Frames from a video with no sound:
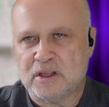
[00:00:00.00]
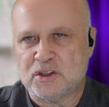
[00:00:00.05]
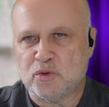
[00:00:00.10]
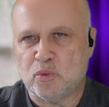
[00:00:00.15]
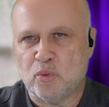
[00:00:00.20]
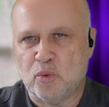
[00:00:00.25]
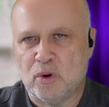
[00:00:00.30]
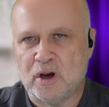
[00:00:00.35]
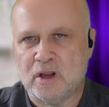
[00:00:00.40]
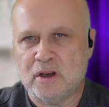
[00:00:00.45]

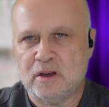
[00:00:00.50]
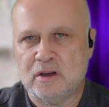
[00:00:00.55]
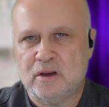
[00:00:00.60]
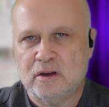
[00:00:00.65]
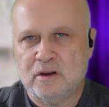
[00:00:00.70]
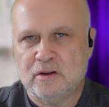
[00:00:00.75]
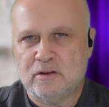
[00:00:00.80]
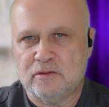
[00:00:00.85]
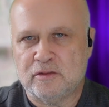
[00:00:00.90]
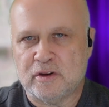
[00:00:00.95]
one
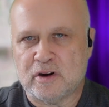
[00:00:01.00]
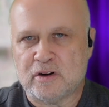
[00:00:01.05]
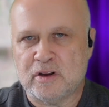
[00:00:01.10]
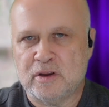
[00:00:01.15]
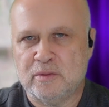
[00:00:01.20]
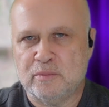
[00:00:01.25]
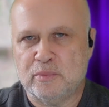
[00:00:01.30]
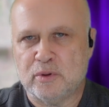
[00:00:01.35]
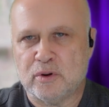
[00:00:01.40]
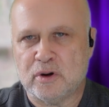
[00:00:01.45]
very
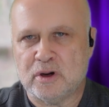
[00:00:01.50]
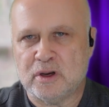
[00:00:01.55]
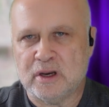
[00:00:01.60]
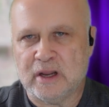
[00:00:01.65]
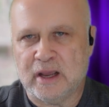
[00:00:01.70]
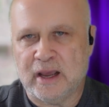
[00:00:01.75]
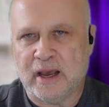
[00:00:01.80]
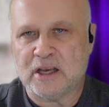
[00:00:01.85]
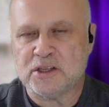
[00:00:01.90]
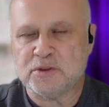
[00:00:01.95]
important
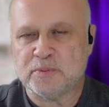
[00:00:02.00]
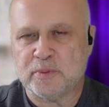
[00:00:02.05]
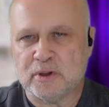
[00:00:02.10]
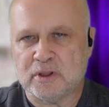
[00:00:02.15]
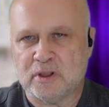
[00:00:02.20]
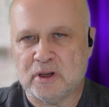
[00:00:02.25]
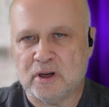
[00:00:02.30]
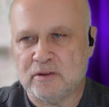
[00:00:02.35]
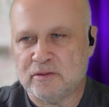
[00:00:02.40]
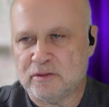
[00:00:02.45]

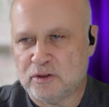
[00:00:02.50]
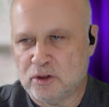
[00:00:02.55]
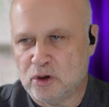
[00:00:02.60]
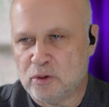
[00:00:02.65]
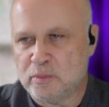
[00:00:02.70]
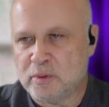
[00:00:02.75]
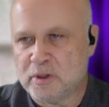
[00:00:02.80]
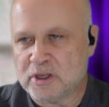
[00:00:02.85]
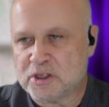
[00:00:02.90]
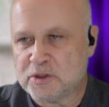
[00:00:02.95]
aspect of
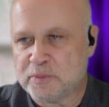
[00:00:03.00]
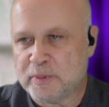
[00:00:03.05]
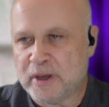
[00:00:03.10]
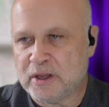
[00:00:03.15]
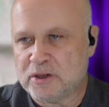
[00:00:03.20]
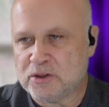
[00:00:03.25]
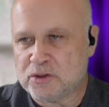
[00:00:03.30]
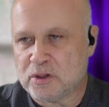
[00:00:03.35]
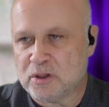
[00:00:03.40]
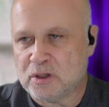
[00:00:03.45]
global
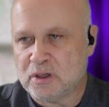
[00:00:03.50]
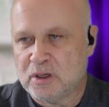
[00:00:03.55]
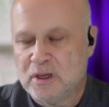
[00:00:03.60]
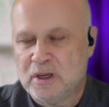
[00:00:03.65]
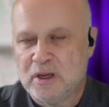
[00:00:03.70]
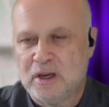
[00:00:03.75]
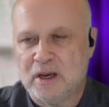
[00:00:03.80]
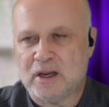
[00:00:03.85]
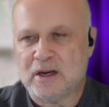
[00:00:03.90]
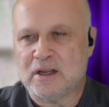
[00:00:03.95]
expansion
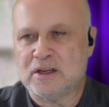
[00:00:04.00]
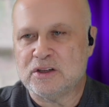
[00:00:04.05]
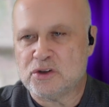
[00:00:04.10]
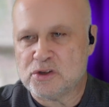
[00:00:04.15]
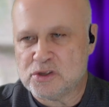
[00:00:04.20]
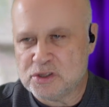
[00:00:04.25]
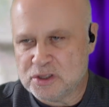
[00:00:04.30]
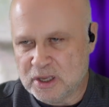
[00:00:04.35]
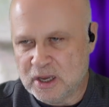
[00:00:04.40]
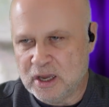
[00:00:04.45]
and
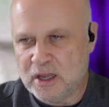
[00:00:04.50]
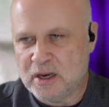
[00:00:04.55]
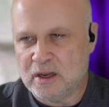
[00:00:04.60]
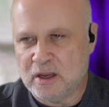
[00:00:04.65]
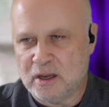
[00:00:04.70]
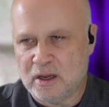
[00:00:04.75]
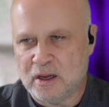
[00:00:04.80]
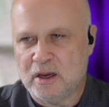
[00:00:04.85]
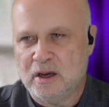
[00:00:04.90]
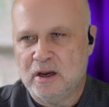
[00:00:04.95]

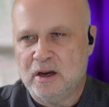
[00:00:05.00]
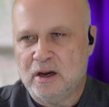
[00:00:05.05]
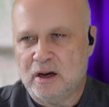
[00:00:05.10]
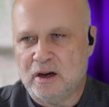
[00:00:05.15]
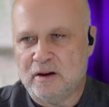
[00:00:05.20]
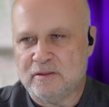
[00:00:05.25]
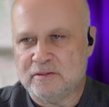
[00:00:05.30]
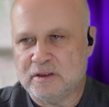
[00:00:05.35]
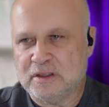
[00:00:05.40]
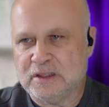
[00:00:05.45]
understanding
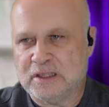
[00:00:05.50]
of the